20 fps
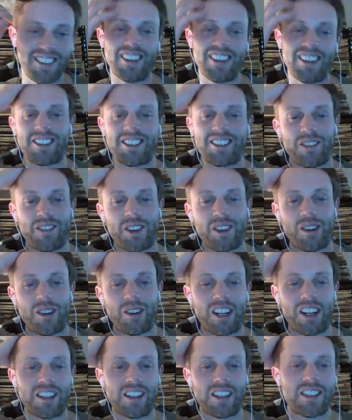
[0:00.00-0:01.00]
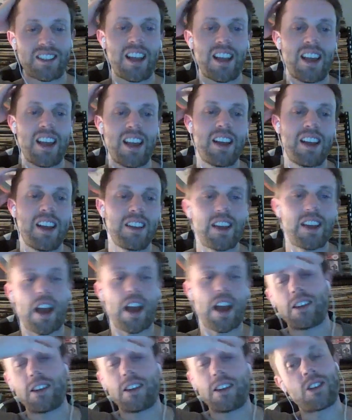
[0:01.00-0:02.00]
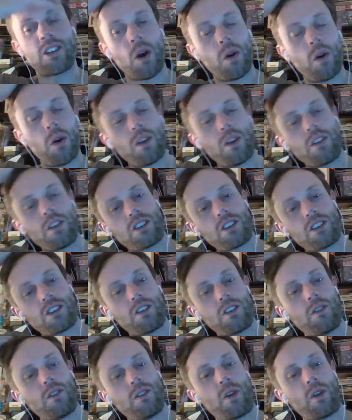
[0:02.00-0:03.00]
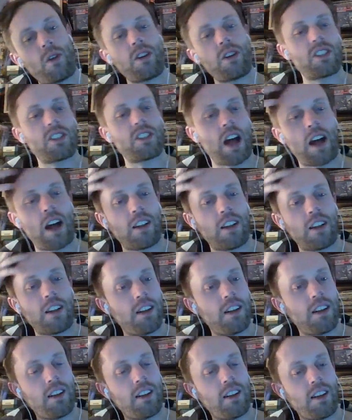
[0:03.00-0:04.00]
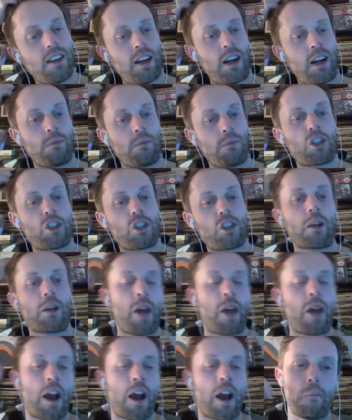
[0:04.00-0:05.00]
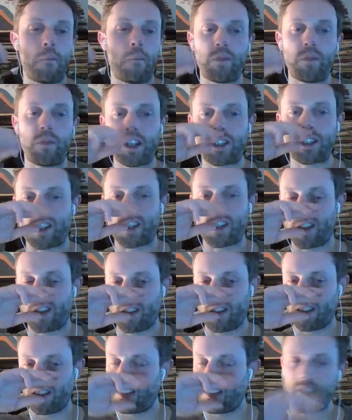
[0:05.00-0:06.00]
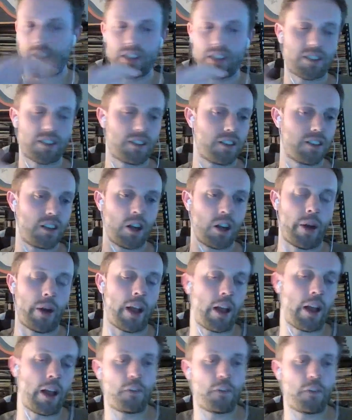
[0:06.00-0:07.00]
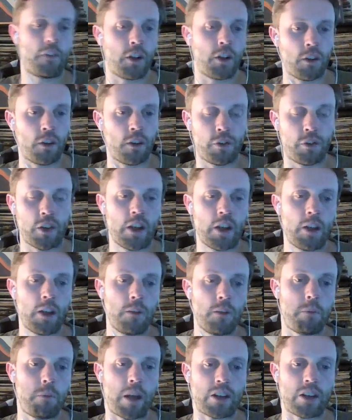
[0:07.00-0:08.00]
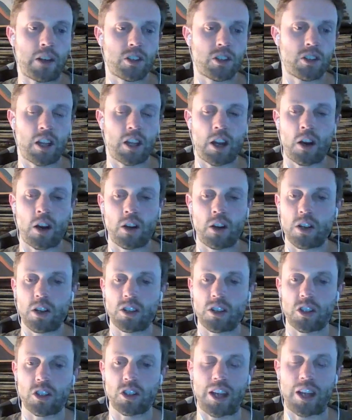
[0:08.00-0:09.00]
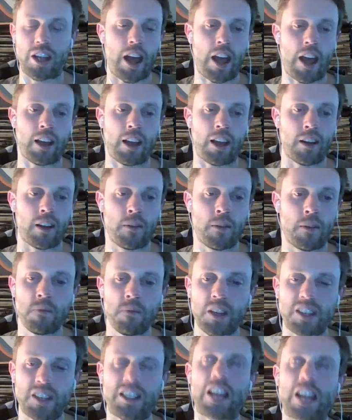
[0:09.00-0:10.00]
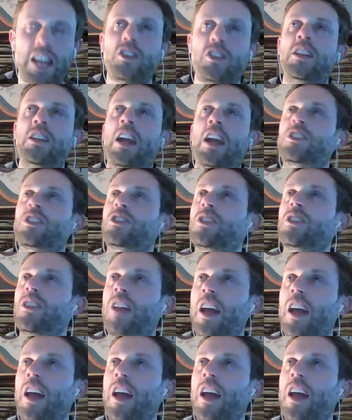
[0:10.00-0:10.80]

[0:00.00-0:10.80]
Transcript: list of ingredients. Yeah, so just very solid. Check them out. There's a handful of benches there. You could just hang. It's actually next to